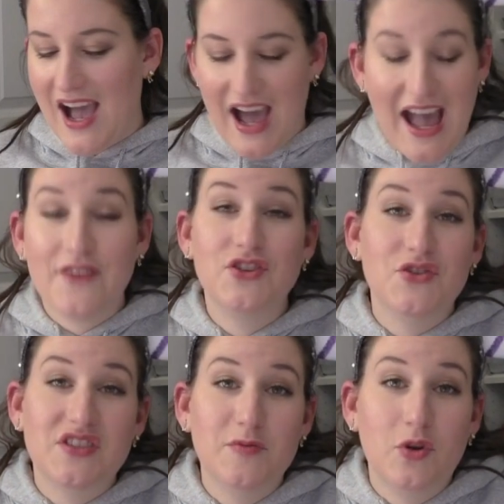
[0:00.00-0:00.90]
I haven't
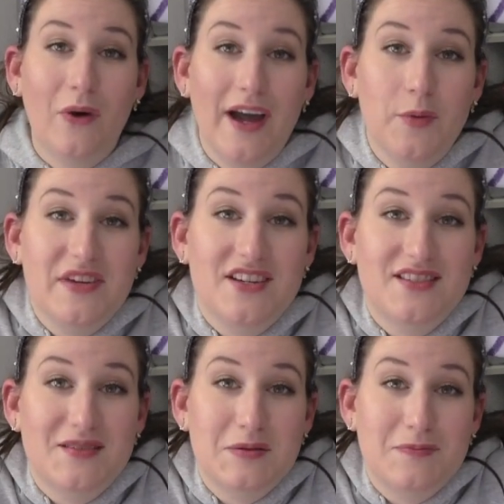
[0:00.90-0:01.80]
used them in a while
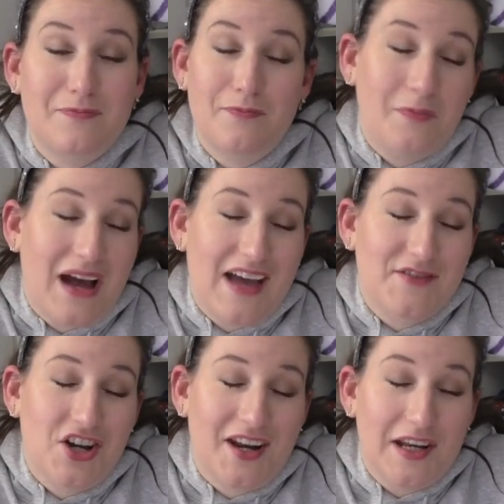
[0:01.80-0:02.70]
because I
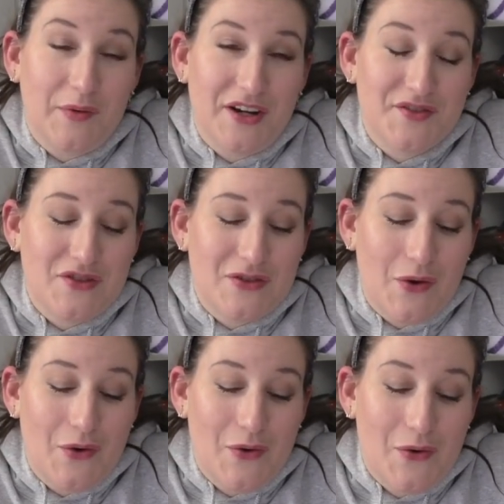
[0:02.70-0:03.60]
haven't gone anywhere.
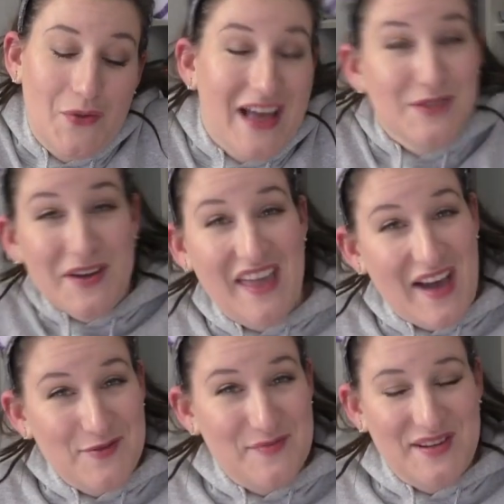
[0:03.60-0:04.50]
So that's why they
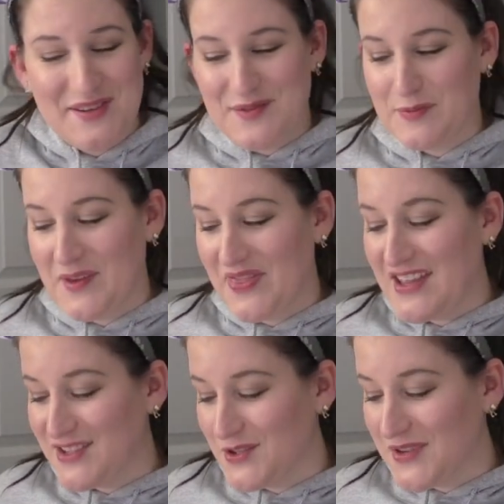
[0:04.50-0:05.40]
haven't been used, but
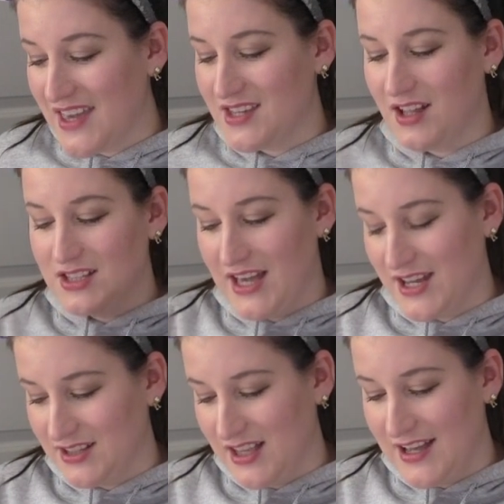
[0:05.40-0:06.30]
they do get a
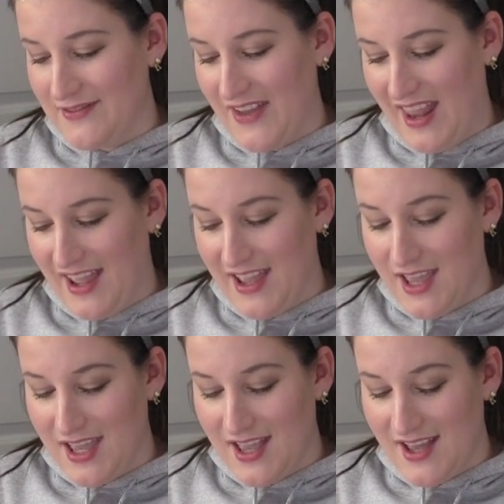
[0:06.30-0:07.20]
lot of love, and
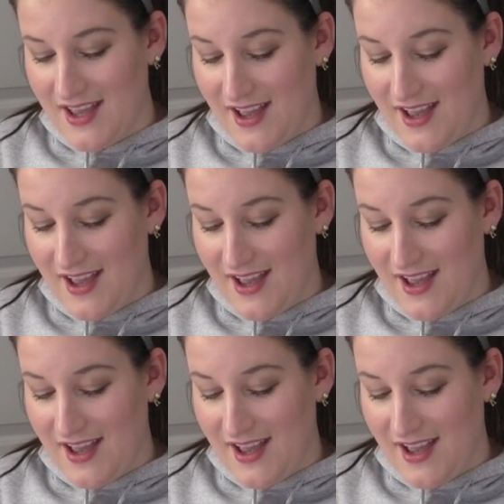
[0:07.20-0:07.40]
I